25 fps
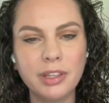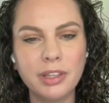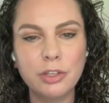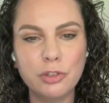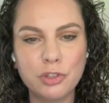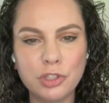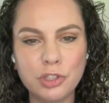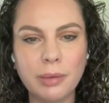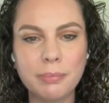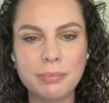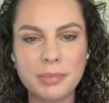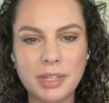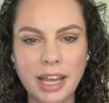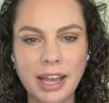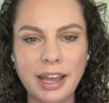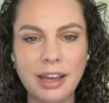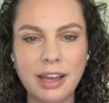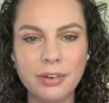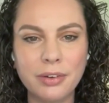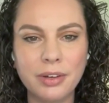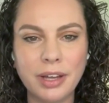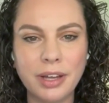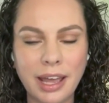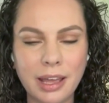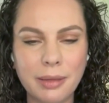really jumped
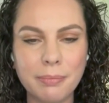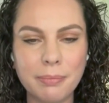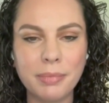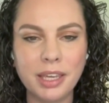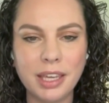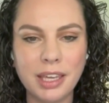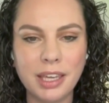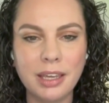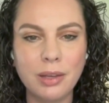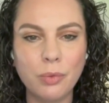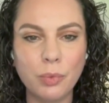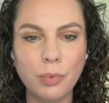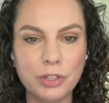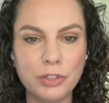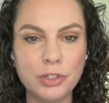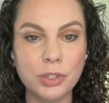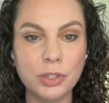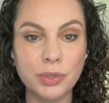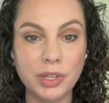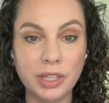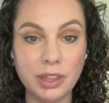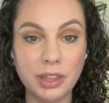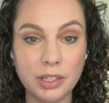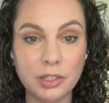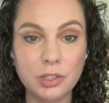out at me when
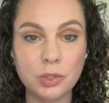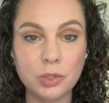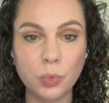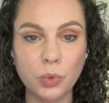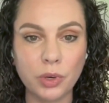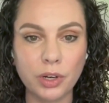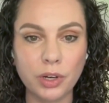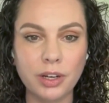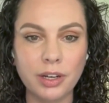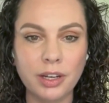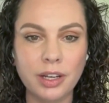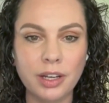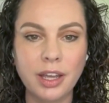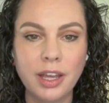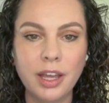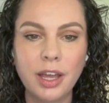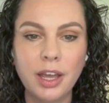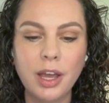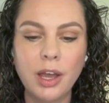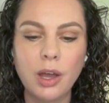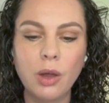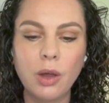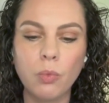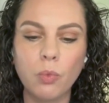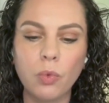doing this work
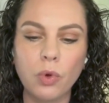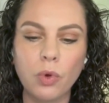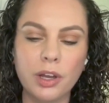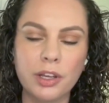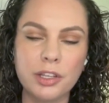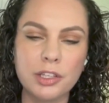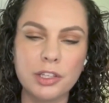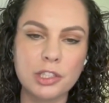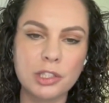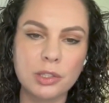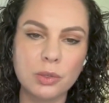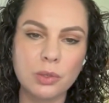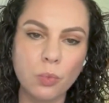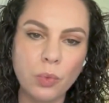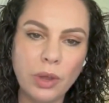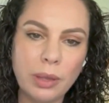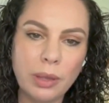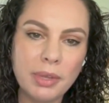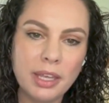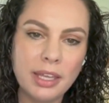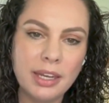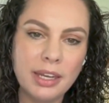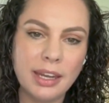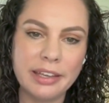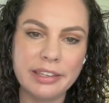was
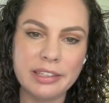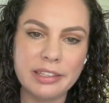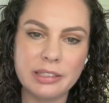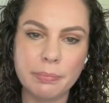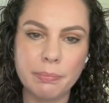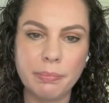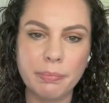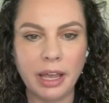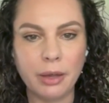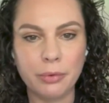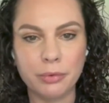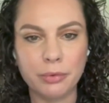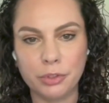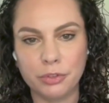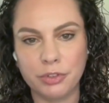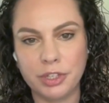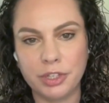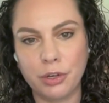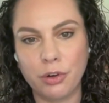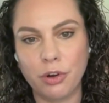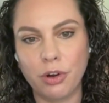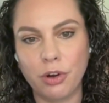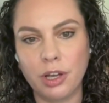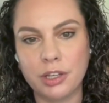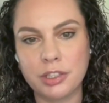women as
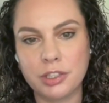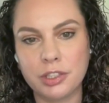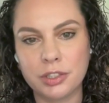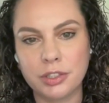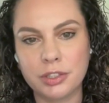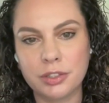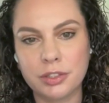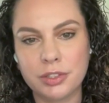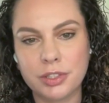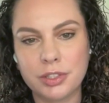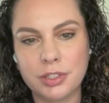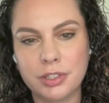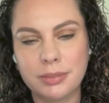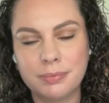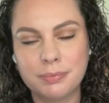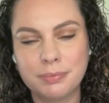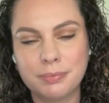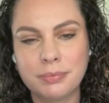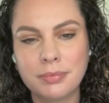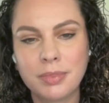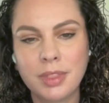boundary crossers.